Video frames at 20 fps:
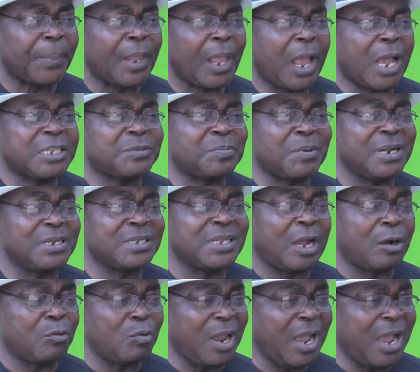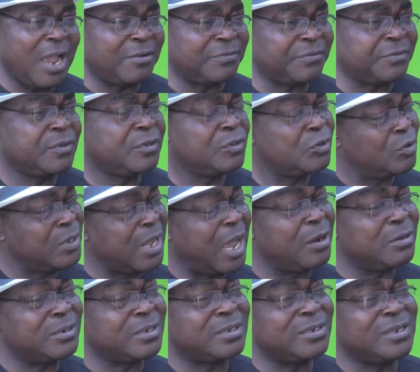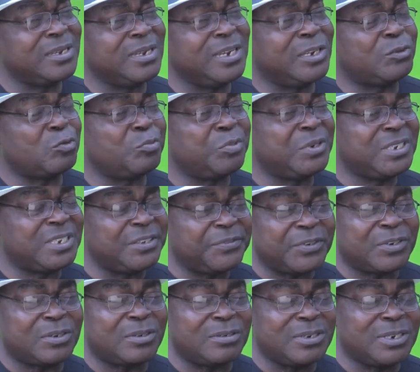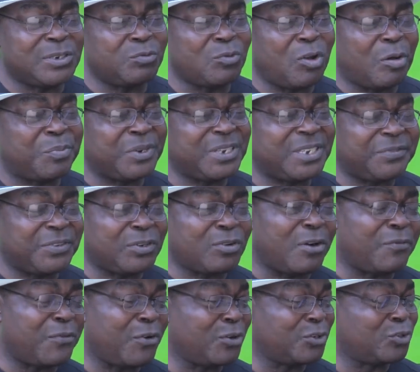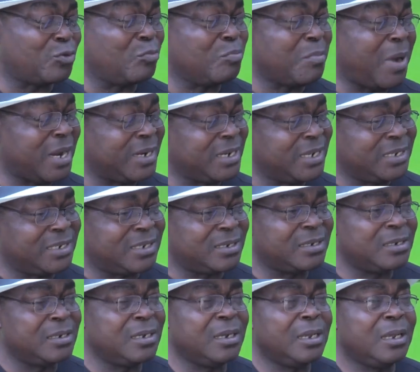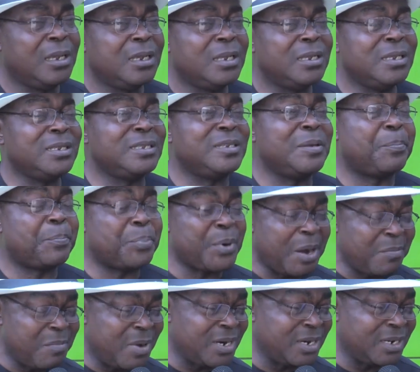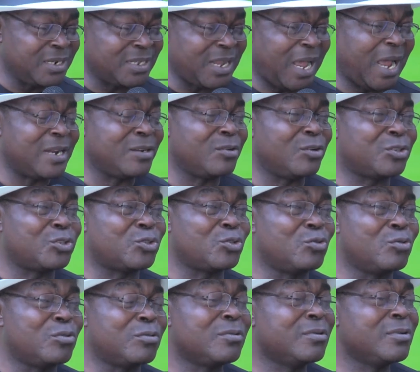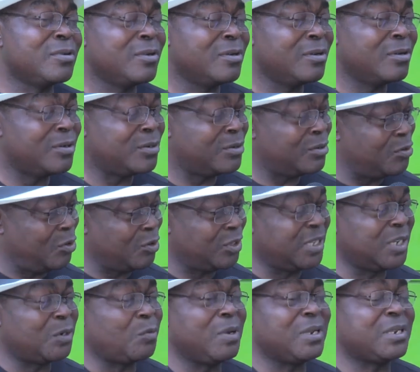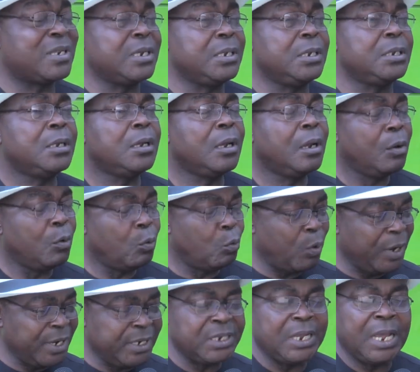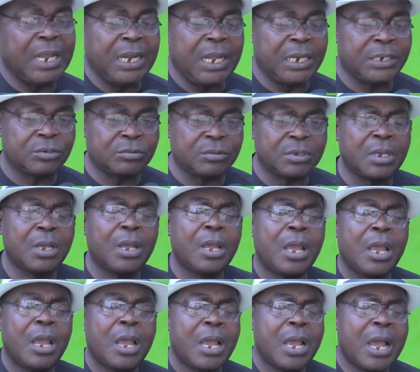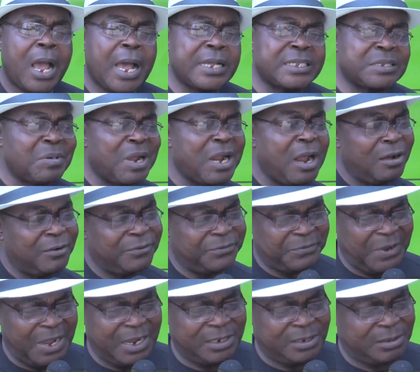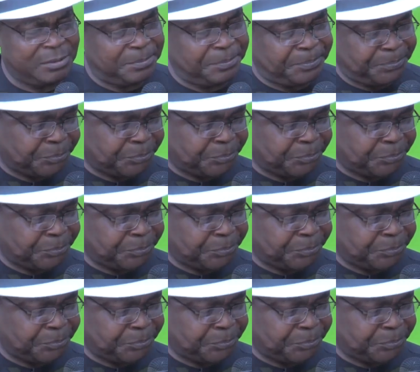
aspirants that we have, so that it will not be difficult for us to manage the primaries and also consequently win the election. As a matter of fact,